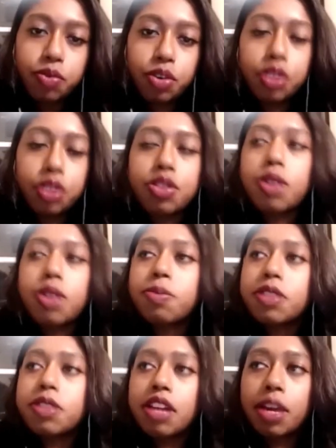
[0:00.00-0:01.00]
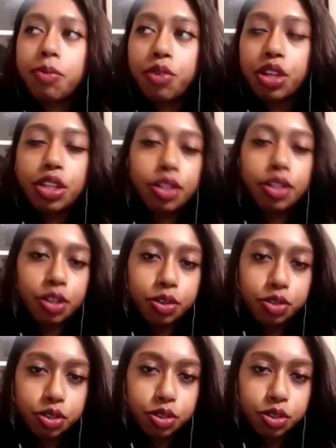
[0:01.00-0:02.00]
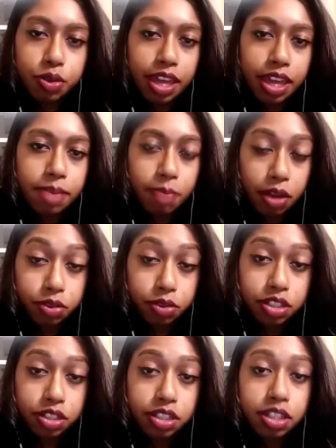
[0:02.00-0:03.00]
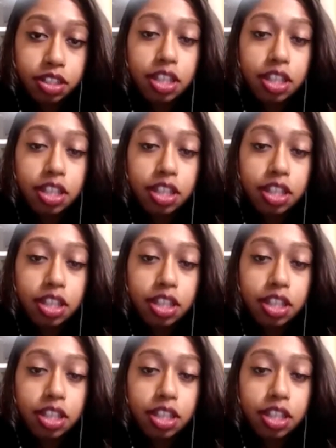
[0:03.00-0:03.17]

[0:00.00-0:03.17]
For example, I'm really close to a mountain,